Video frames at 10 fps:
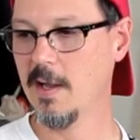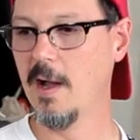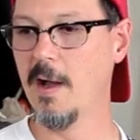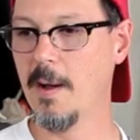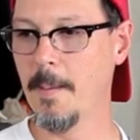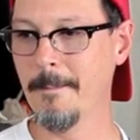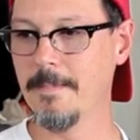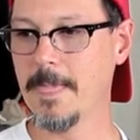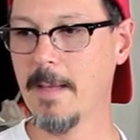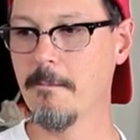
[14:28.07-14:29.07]

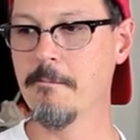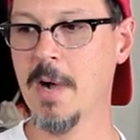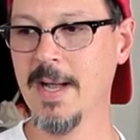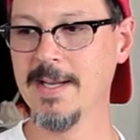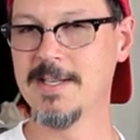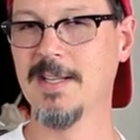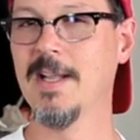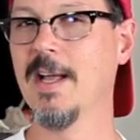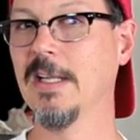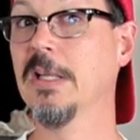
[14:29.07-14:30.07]
um, minus a
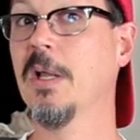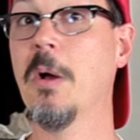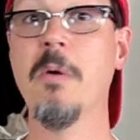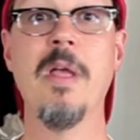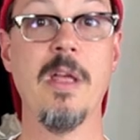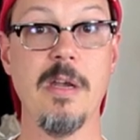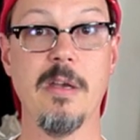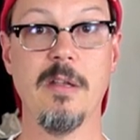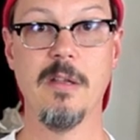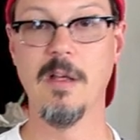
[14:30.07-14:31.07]
lot of low
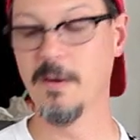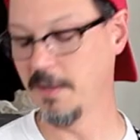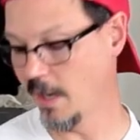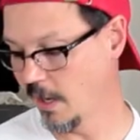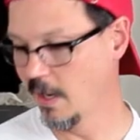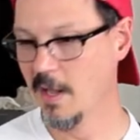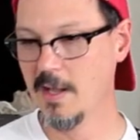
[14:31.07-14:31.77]
end okay?